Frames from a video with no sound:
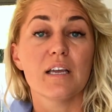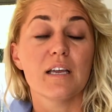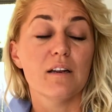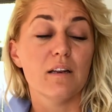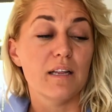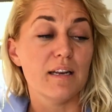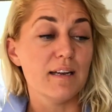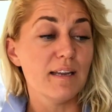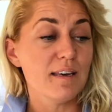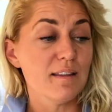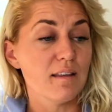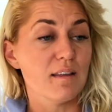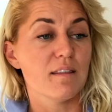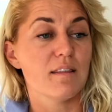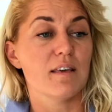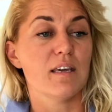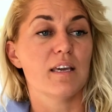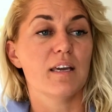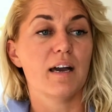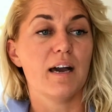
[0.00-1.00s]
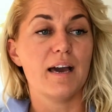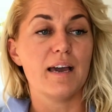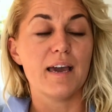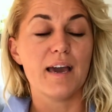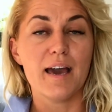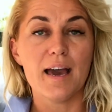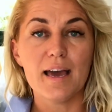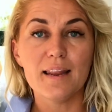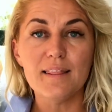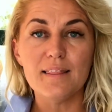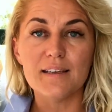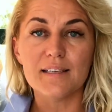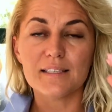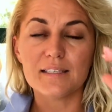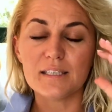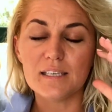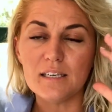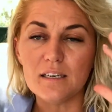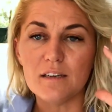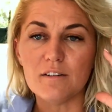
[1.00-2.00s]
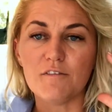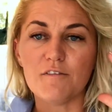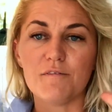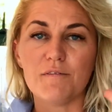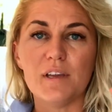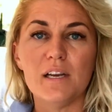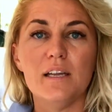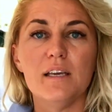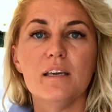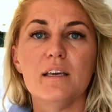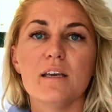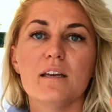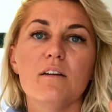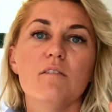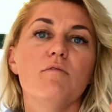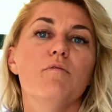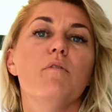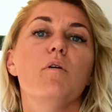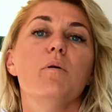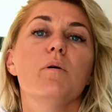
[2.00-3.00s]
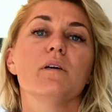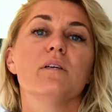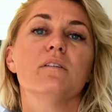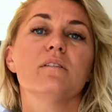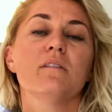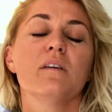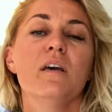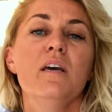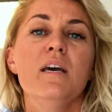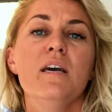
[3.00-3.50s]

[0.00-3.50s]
And another thing, I had this inner feeling and a voice